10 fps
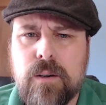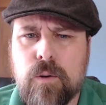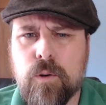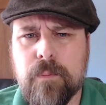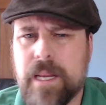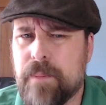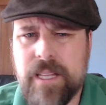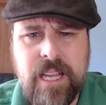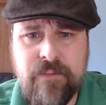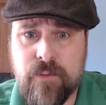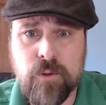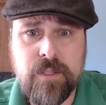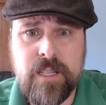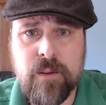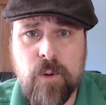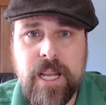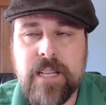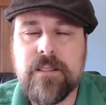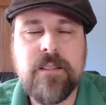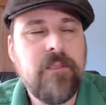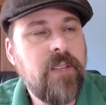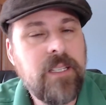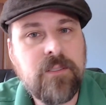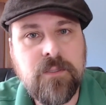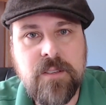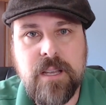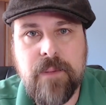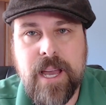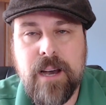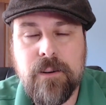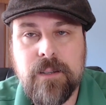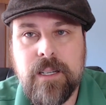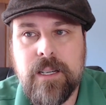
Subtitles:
Or maybe they forced their way into the vehicle somehow